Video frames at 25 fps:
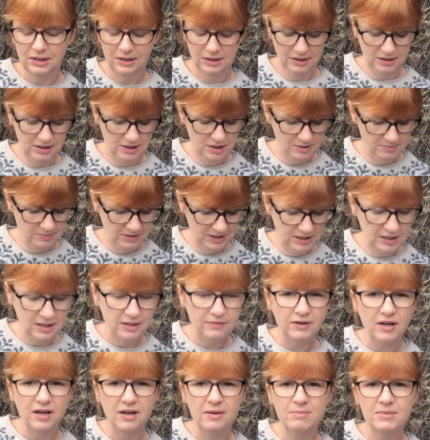Can you believe
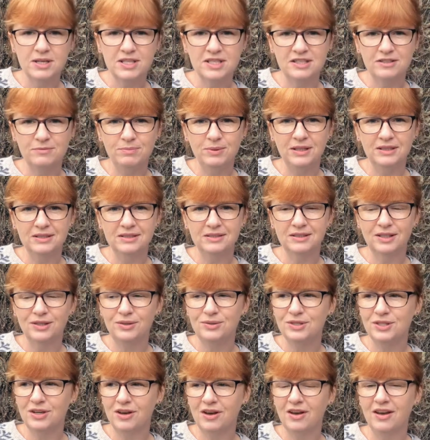it? I must have been so
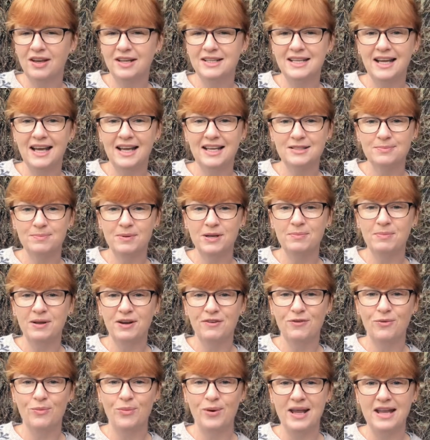tired. It has been a bit of
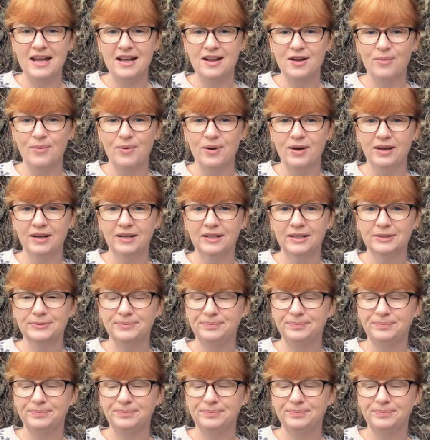a week at work.